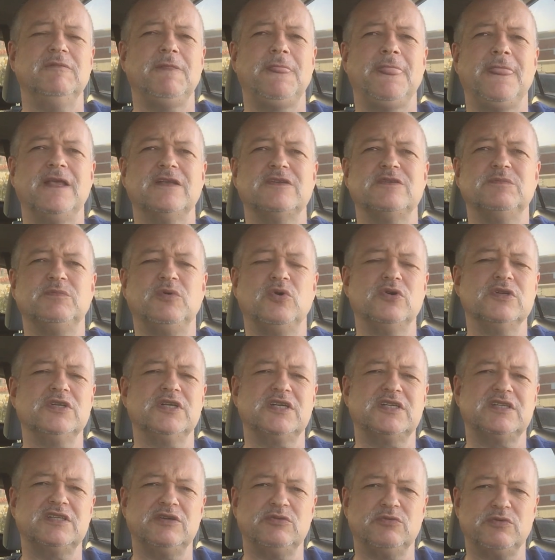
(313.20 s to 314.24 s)
it's
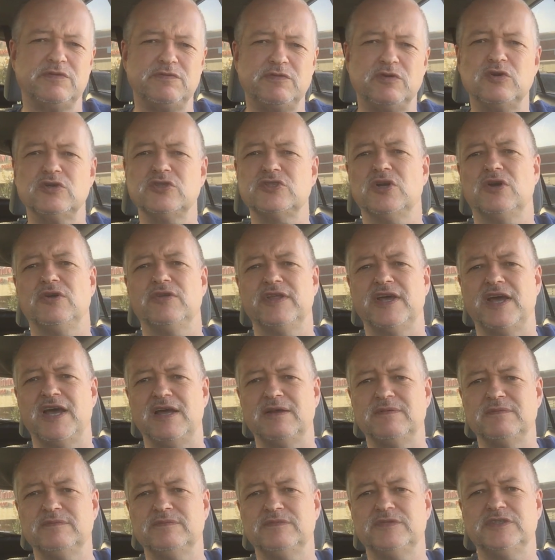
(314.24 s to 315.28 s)
important to reverse all that,
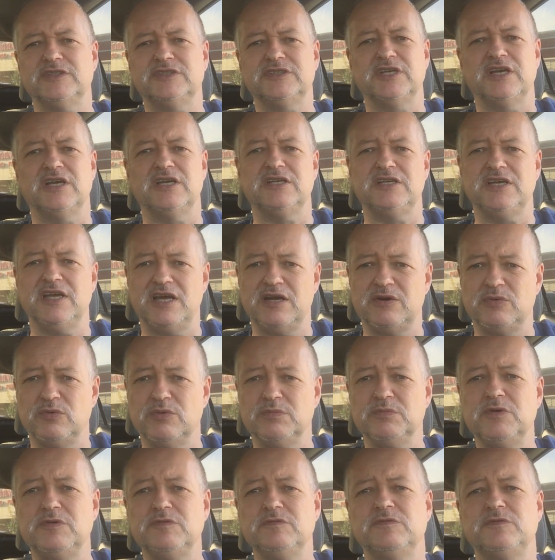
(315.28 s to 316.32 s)
to say, yeah, we're
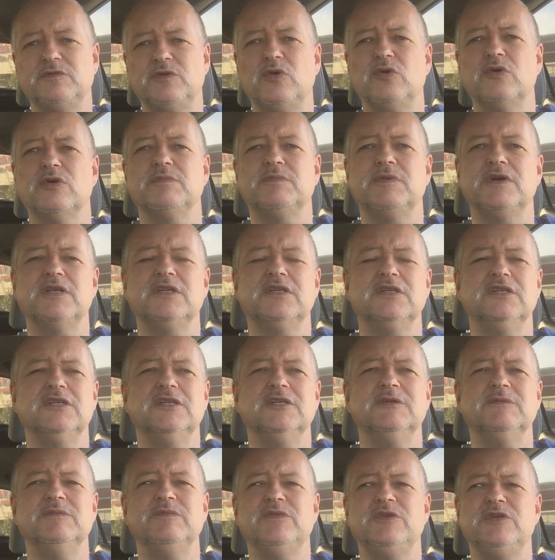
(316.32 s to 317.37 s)
moving forward, but
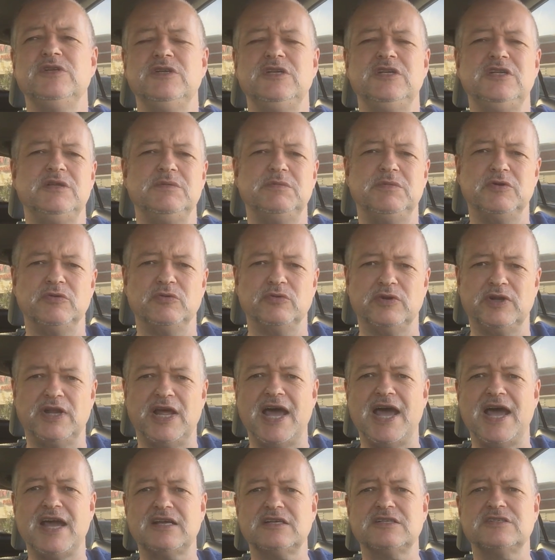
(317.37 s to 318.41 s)
you need to be
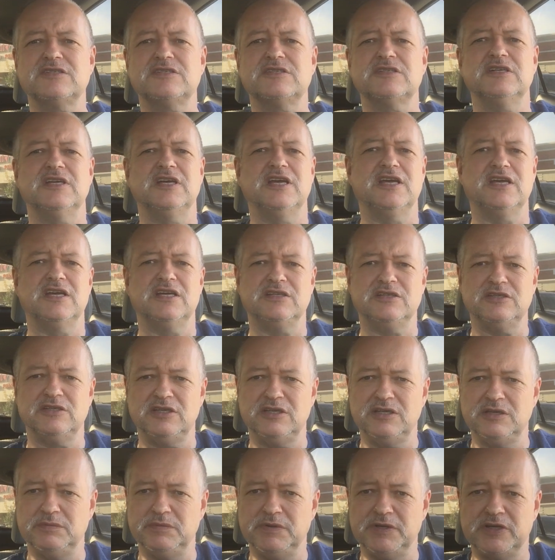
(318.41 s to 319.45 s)
relaxed and
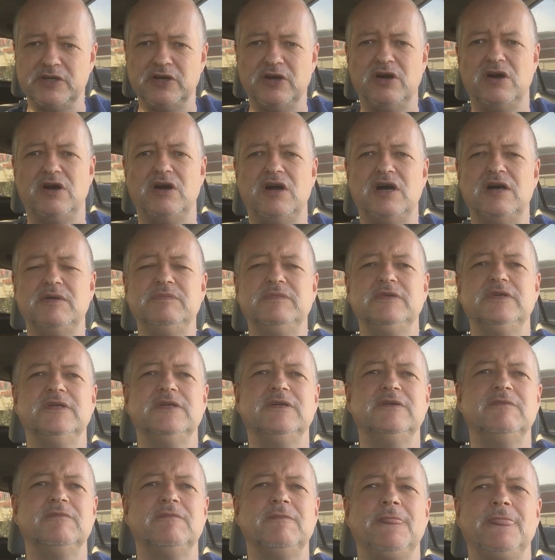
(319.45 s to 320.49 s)
you need to be calm,
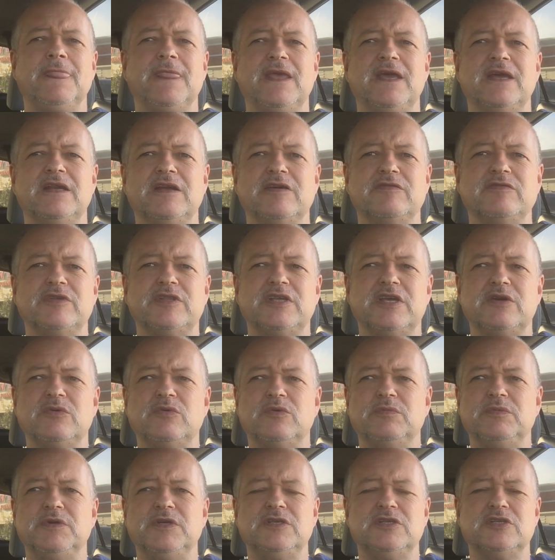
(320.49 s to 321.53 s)
and everything
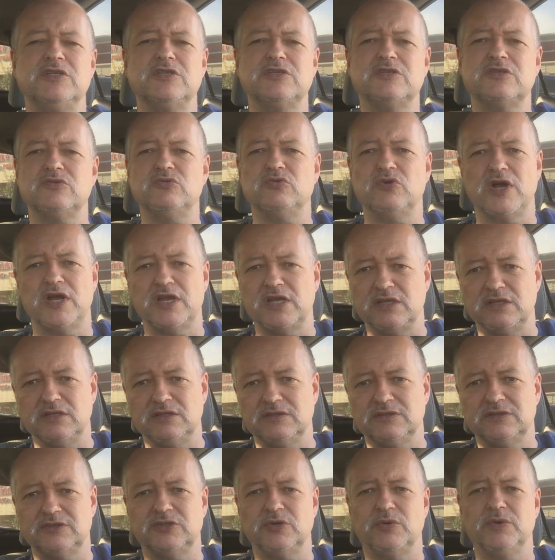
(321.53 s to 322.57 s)
will be just great.
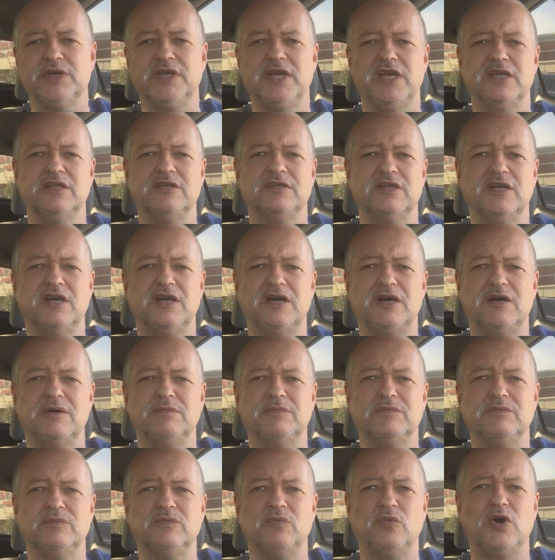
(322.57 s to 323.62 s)
So again,
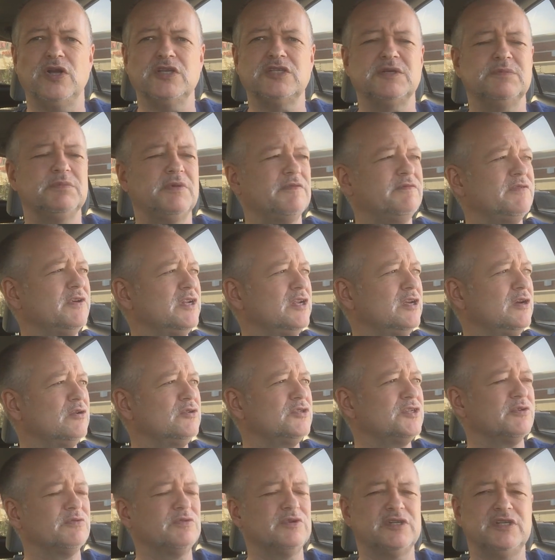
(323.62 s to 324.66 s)
watch some of my
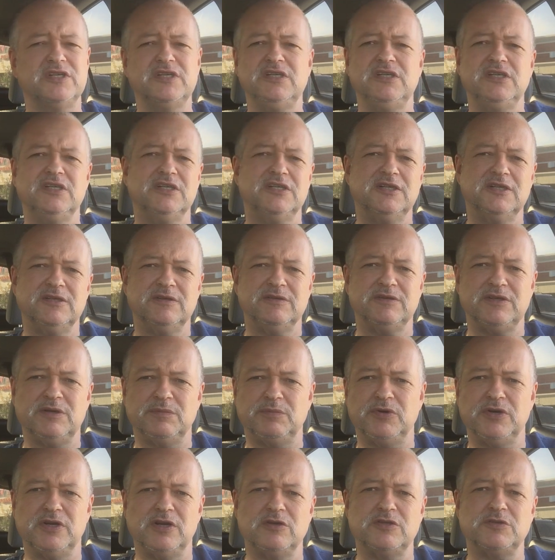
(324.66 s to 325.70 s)
videos. I really
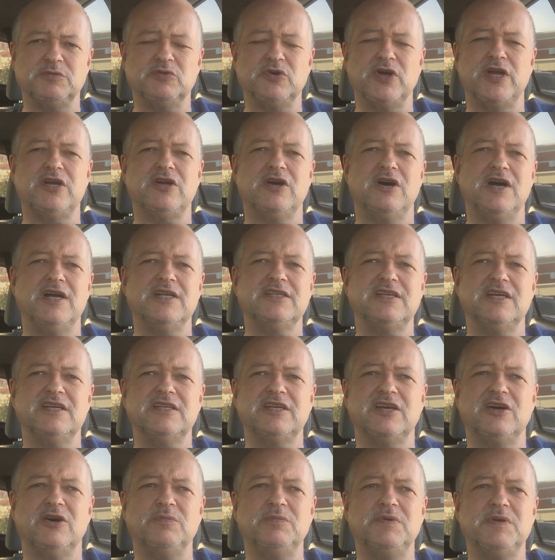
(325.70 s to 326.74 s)
put in some great content
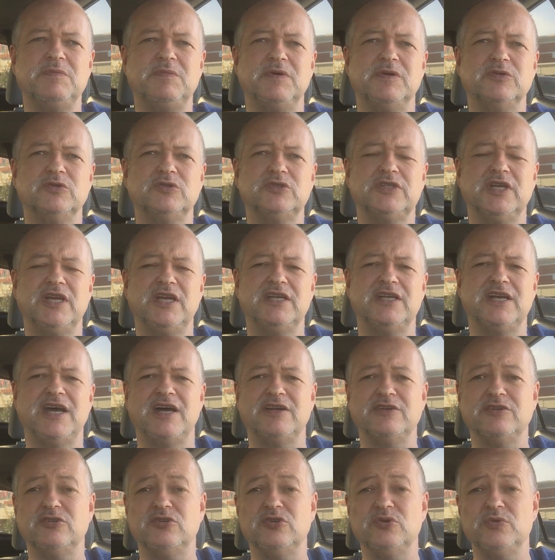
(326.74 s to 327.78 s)
to help people understand how
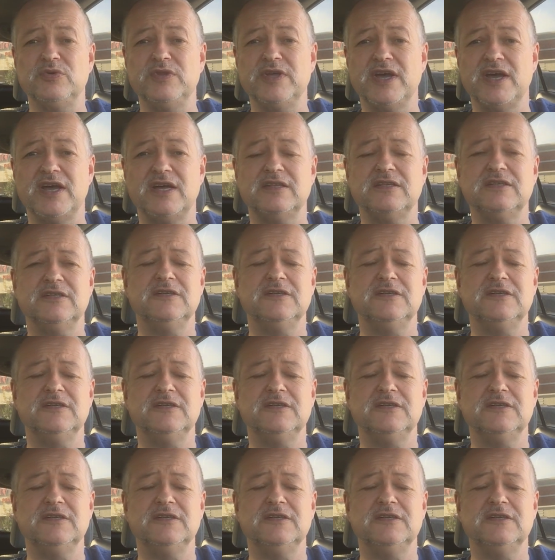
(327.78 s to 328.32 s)
to do that.